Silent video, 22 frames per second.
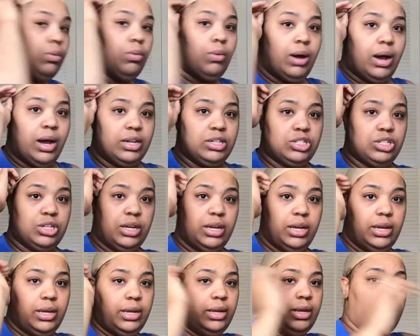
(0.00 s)
wash
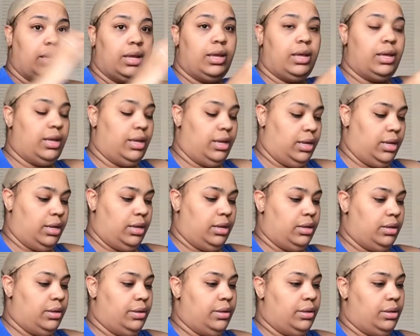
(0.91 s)
it.
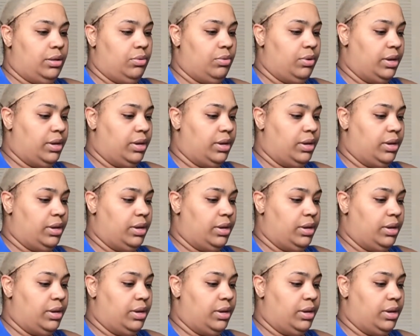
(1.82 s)
You